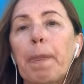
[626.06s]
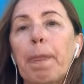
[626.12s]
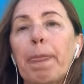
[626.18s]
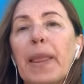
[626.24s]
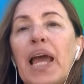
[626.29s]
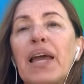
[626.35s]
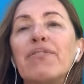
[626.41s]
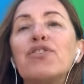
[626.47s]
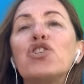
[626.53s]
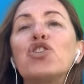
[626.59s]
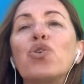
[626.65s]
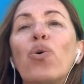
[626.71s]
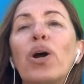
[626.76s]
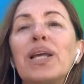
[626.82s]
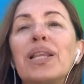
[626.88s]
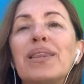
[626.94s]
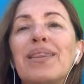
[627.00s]
I've
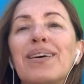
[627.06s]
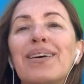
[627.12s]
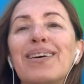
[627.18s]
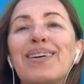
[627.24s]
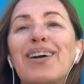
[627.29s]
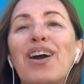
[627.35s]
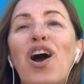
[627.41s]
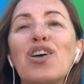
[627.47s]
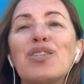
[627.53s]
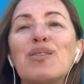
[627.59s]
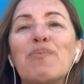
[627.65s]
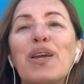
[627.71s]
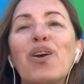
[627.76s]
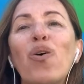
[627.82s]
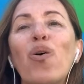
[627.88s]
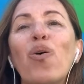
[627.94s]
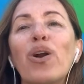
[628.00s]
joined the
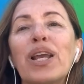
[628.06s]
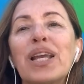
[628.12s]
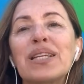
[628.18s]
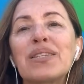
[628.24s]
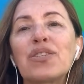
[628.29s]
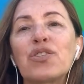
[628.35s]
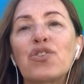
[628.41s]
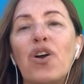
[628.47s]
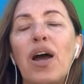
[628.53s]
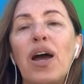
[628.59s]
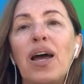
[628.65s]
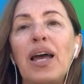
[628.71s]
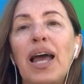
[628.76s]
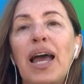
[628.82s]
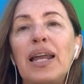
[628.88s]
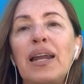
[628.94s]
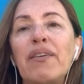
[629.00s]
cosmic orchestra
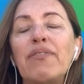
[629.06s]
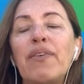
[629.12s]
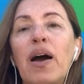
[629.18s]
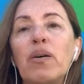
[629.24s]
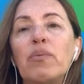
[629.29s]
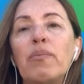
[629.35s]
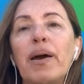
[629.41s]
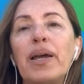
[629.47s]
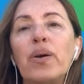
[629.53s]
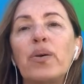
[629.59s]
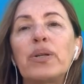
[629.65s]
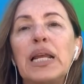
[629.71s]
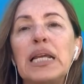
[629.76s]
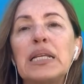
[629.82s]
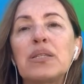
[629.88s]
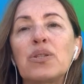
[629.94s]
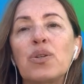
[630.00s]
and I found my own
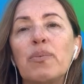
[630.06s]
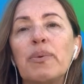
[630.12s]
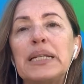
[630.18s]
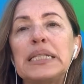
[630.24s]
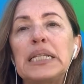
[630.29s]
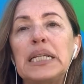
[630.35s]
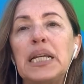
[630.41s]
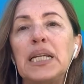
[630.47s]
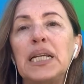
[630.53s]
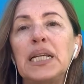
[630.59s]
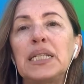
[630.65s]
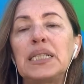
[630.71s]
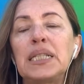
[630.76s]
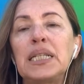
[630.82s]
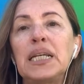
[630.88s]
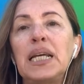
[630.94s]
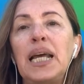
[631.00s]
instrument in
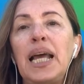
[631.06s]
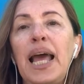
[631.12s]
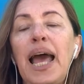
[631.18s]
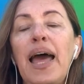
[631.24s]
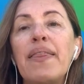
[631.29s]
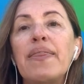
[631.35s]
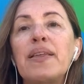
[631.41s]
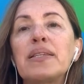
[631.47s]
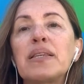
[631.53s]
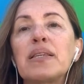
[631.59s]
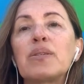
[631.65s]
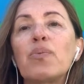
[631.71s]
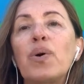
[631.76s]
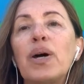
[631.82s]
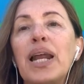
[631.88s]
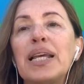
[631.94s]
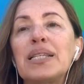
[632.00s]
it. And this is
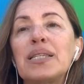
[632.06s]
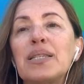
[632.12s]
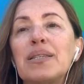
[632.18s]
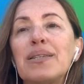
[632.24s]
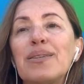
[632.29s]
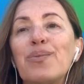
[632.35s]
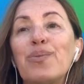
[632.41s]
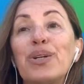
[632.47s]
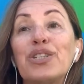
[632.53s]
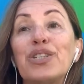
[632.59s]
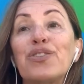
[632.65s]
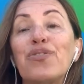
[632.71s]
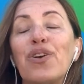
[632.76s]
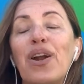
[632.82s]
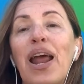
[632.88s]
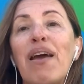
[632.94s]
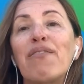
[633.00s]
what I wish
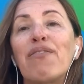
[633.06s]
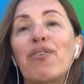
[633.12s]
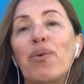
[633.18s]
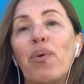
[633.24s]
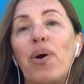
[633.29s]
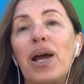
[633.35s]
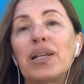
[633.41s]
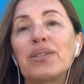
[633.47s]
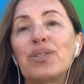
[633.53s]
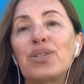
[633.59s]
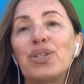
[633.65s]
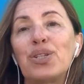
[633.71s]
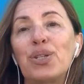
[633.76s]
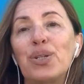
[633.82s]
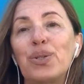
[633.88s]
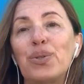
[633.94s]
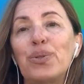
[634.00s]
for everyone
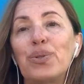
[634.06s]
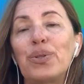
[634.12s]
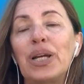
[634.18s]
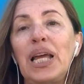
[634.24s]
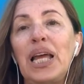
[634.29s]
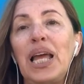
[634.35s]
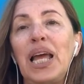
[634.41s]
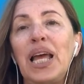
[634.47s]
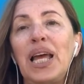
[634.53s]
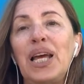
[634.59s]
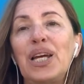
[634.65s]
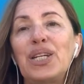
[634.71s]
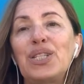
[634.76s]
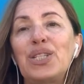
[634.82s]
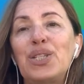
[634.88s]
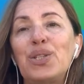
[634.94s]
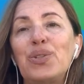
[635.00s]
to
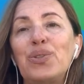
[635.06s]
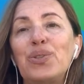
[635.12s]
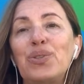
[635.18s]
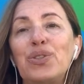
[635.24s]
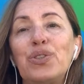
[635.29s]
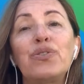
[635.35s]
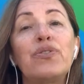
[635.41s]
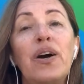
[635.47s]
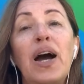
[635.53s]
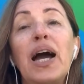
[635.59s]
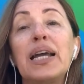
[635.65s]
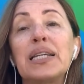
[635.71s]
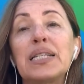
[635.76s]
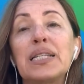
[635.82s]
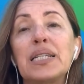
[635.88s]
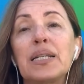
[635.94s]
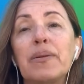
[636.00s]
to, to
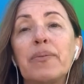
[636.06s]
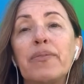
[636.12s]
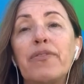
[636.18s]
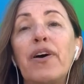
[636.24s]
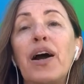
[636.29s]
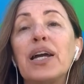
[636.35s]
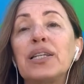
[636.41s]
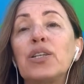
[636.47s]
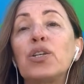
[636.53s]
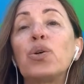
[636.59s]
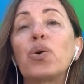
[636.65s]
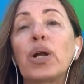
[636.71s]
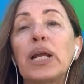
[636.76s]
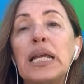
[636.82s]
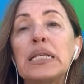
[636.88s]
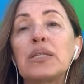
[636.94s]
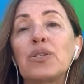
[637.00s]
find. Find your
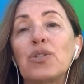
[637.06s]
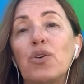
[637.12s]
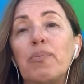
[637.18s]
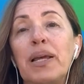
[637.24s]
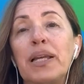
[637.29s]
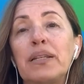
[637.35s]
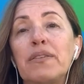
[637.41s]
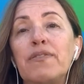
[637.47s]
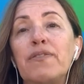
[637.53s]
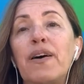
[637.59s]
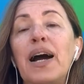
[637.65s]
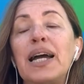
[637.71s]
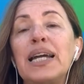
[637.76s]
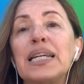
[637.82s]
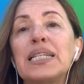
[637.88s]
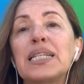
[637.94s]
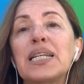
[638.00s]
instrument,
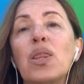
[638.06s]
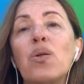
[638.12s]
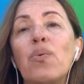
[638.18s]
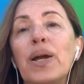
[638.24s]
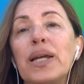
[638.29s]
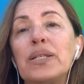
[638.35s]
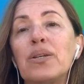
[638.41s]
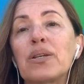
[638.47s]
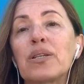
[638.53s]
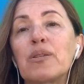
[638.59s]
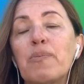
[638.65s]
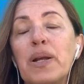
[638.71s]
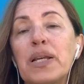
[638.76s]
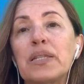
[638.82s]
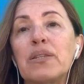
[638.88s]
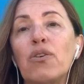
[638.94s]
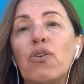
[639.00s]
find the way to
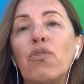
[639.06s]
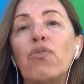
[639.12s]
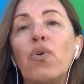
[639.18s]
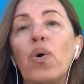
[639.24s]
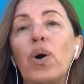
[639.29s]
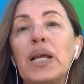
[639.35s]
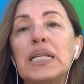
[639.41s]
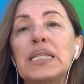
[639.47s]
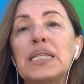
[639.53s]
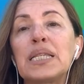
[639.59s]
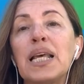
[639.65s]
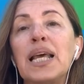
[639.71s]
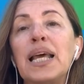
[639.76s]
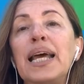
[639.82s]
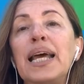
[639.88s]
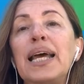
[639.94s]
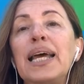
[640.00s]
express your voice
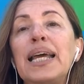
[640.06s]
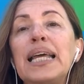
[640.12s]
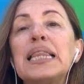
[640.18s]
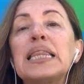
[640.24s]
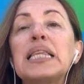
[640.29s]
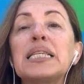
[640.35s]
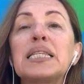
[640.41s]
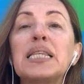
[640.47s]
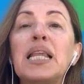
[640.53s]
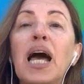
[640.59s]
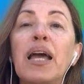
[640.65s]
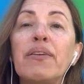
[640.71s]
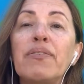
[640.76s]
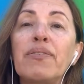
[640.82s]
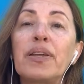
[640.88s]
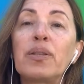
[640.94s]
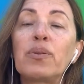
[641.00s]
in this
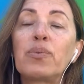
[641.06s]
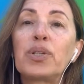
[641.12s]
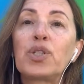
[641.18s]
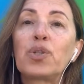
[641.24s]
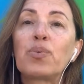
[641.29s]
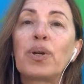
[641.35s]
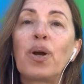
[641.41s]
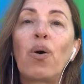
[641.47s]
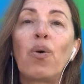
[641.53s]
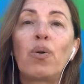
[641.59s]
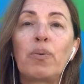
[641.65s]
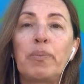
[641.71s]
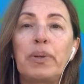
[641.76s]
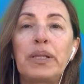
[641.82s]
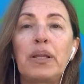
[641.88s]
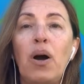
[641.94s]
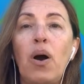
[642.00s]
life in which we all
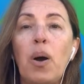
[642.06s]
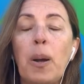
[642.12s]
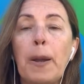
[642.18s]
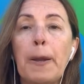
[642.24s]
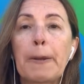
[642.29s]
belong.